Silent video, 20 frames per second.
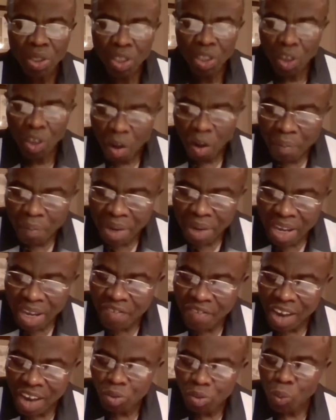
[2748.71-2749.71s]
the
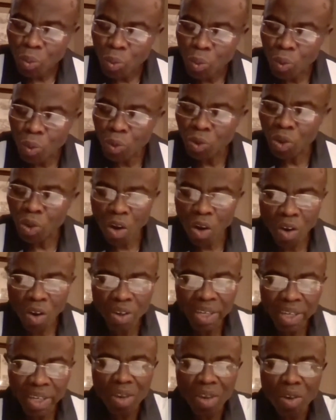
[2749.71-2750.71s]
unbelievers would
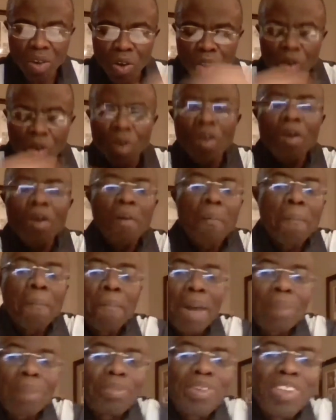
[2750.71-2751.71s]
undergo
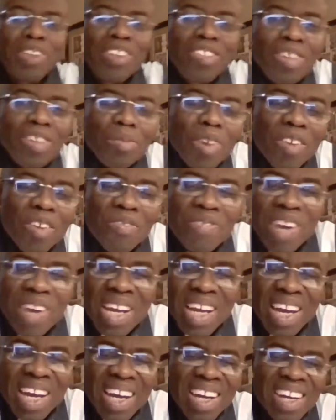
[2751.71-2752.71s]
baptism of
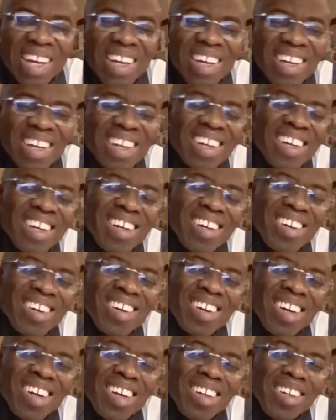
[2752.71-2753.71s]
fire.
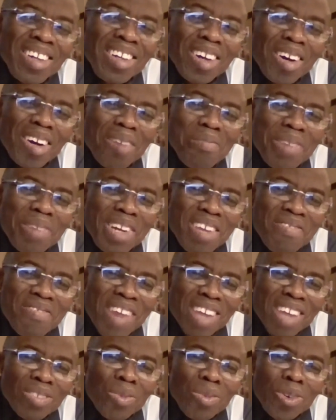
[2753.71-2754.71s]
The
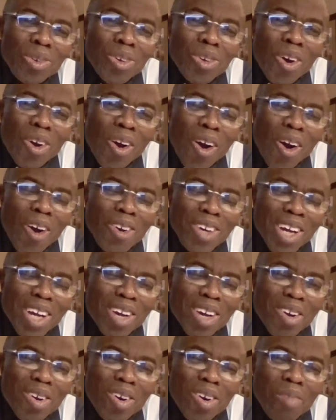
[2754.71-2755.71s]
unbelievers would
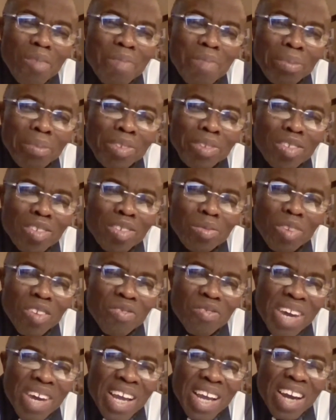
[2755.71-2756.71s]
undergo baptism
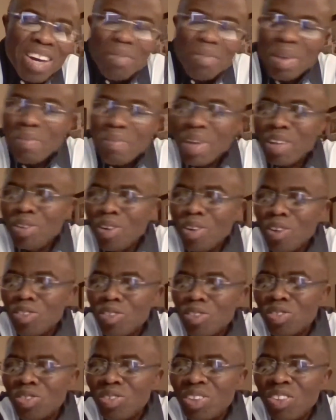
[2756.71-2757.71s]
of fire. Remember
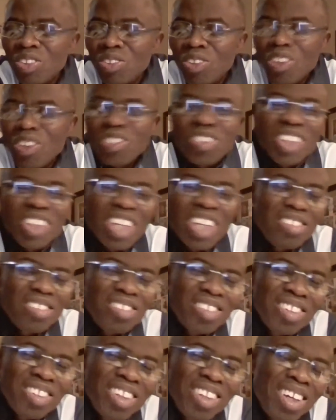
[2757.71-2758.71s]
those, those
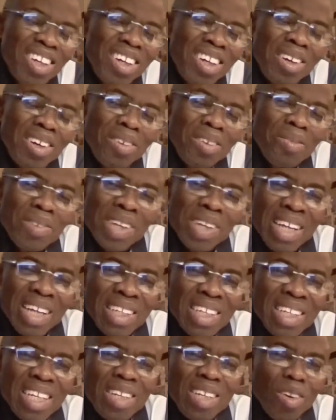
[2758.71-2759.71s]
days when I
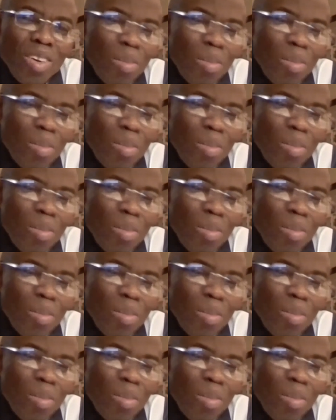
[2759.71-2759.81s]
didn't